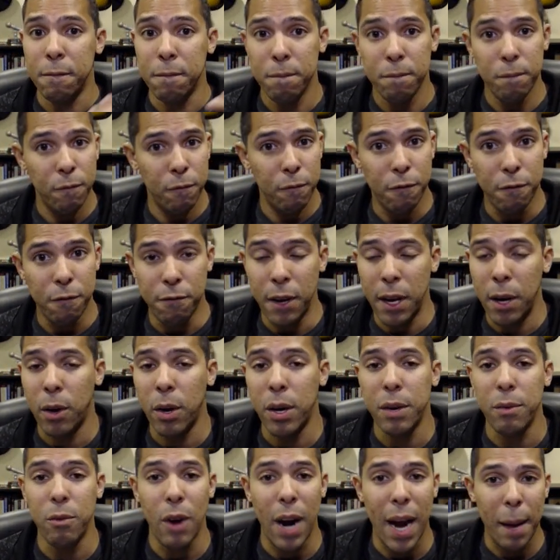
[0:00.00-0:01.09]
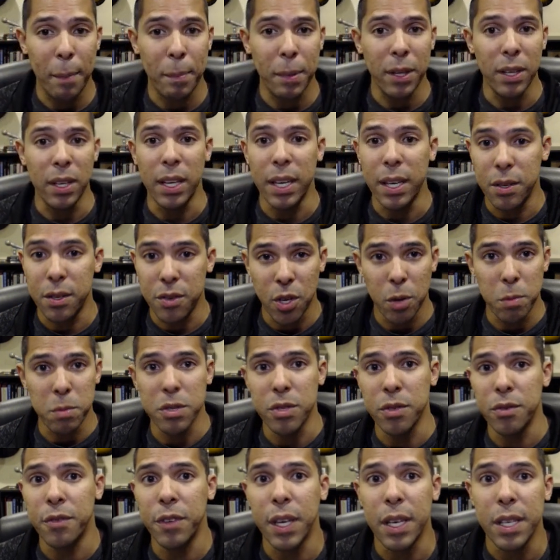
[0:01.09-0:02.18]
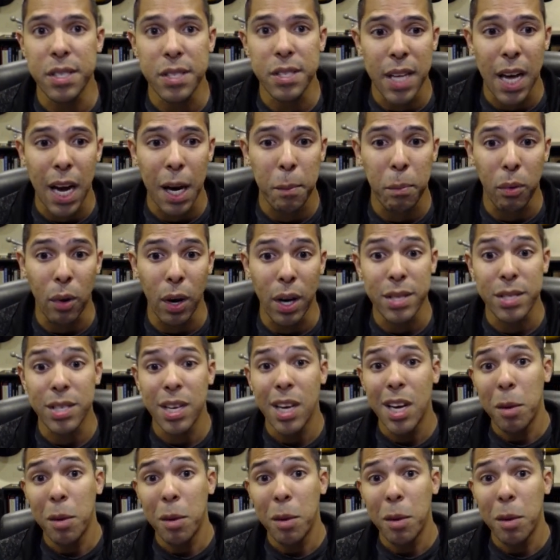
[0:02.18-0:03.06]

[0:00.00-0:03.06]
very rapidly in terms of stock price,